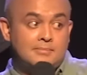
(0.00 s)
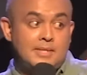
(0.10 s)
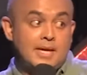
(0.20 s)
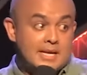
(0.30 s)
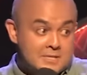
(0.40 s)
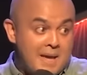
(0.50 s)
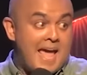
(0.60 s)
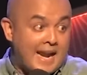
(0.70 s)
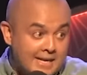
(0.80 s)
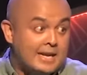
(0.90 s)
Hier is my
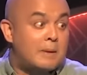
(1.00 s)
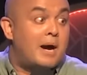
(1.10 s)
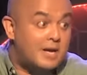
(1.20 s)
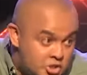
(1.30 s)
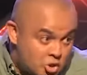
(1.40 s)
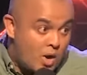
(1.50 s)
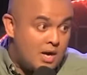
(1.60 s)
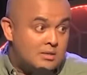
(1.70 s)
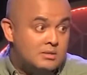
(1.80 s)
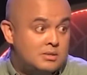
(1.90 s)
herder, hy begin so.
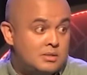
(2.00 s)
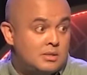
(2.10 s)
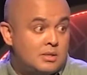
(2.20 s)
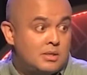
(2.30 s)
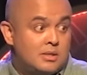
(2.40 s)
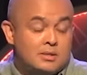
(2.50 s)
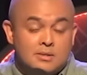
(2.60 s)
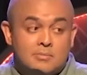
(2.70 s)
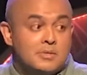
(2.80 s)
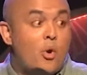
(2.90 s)

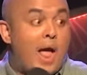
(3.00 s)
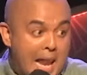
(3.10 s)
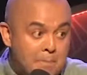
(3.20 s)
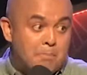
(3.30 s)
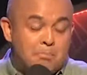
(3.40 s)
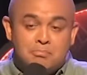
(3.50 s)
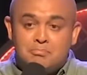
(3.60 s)
Jou help.